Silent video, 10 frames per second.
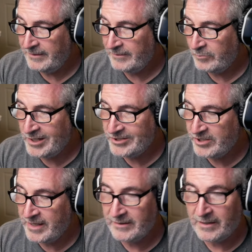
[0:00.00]
Watch
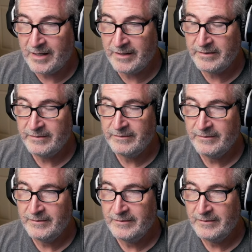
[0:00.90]
that a lot
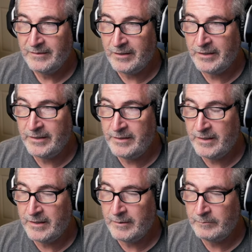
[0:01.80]

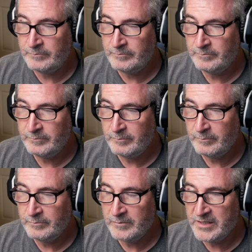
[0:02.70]
on,
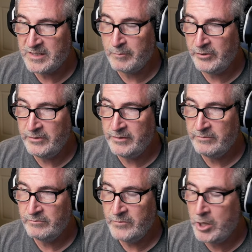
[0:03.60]
is it Pluto?
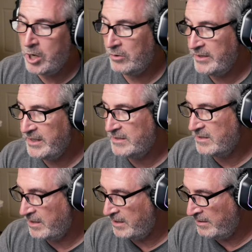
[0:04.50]
No, it's,
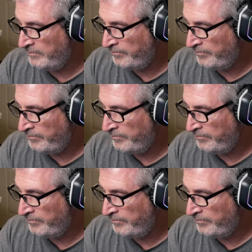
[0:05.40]
what's